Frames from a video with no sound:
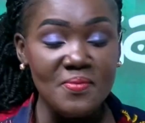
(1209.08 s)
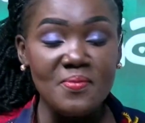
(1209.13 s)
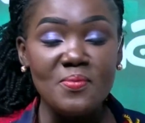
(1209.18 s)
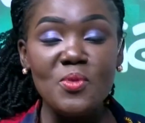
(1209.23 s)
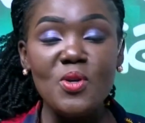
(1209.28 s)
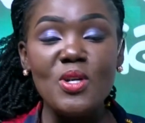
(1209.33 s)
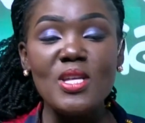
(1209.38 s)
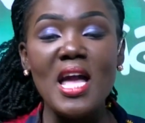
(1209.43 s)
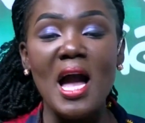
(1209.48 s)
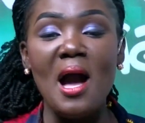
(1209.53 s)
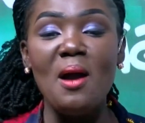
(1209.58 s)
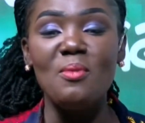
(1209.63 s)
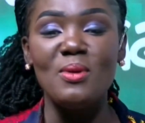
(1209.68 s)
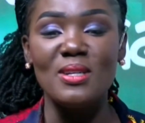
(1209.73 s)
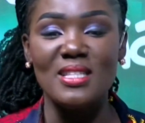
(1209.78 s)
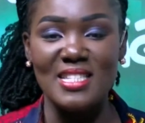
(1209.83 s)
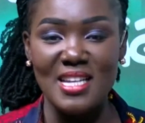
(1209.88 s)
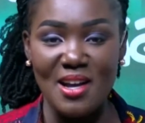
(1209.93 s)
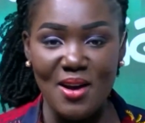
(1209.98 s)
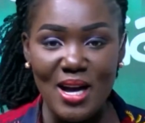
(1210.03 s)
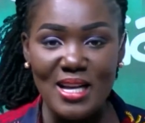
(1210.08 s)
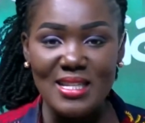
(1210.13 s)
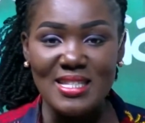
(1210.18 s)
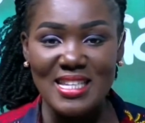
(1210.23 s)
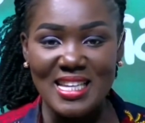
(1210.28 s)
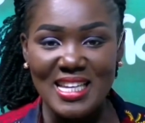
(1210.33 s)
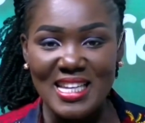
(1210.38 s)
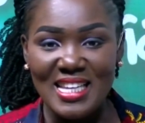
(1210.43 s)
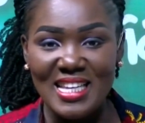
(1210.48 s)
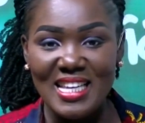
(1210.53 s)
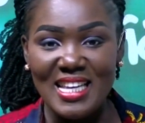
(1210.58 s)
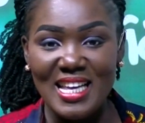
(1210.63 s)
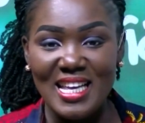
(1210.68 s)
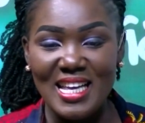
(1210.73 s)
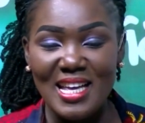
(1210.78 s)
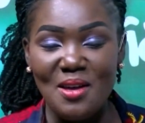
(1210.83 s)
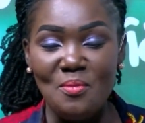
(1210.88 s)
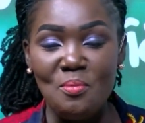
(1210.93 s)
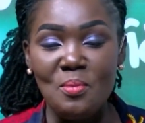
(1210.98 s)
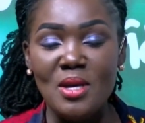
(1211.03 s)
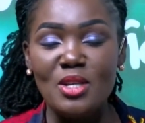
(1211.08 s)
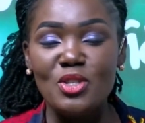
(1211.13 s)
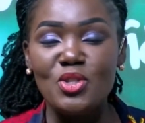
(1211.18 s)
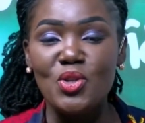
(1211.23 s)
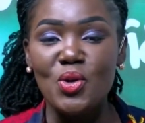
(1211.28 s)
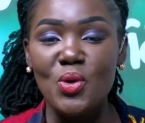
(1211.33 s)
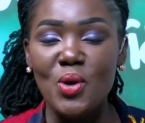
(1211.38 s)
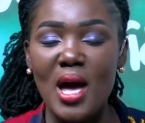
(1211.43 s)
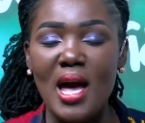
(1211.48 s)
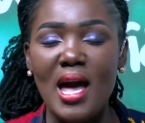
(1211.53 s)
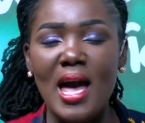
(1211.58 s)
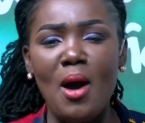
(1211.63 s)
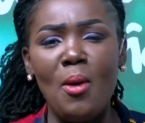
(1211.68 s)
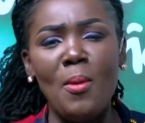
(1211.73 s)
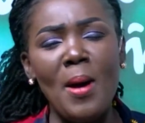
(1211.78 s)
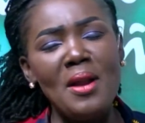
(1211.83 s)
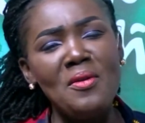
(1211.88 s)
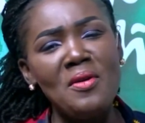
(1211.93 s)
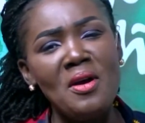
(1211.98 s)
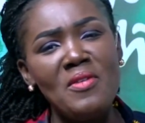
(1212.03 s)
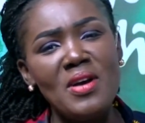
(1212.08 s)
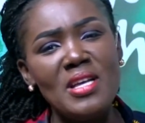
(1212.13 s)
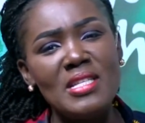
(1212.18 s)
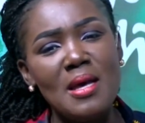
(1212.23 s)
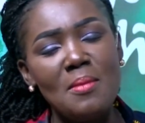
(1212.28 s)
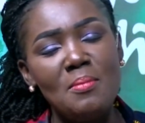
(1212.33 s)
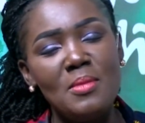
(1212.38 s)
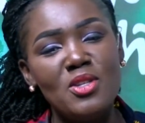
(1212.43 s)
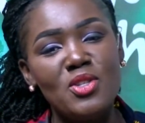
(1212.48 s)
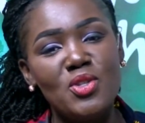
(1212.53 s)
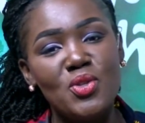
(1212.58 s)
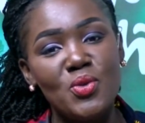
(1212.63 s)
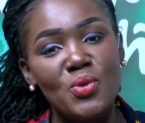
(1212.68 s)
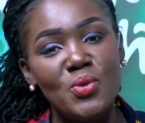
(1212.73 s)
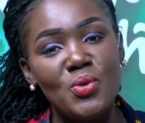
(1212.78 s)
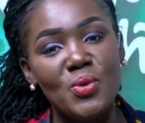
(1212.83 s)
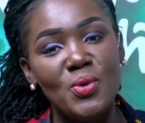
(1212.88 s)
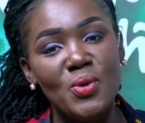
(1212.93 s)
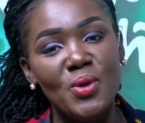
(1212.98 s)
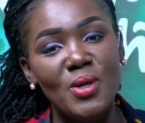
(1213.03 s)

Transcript: Munya would say, I say, Michu, a one reference, and Michu.